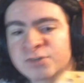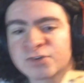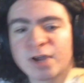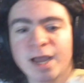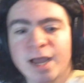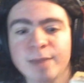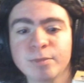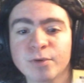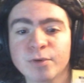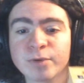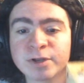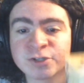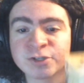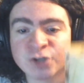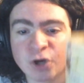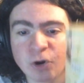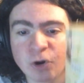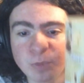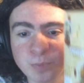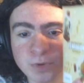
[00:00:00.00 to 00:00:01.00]
I'm going
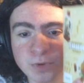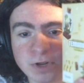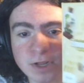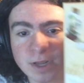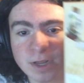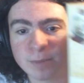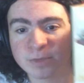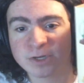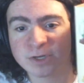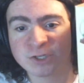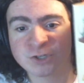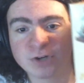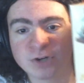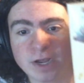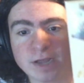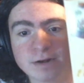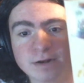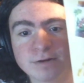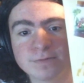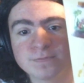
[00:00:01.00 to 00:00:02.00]
to open it. I'm going to
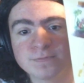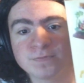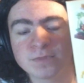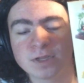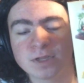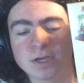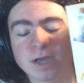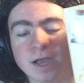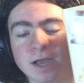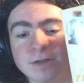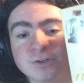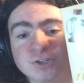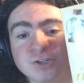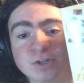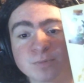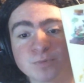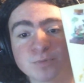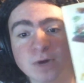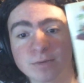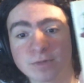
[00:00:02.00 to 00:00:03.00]
try and... I should
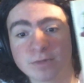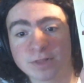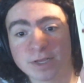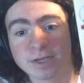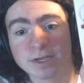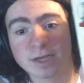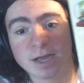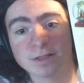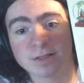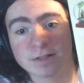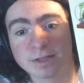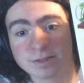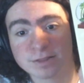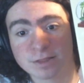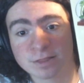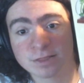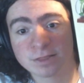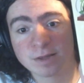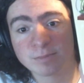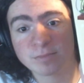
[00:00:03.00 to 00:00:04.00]
have probably, like, gotten, like,
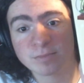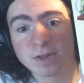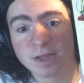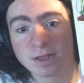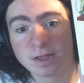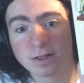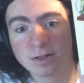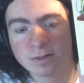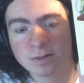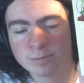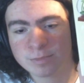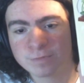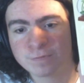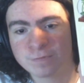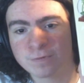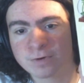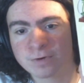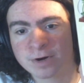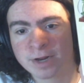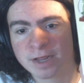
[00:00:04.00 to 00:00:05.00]
the thumbnail
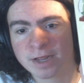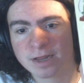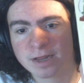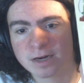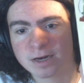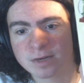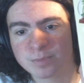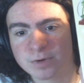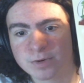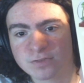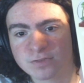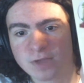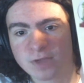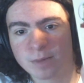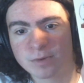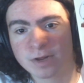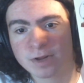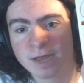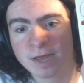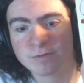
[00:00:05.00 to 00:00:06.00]
beforehand, but I'm
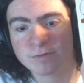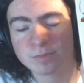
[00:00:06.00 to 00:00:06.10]
gonna have it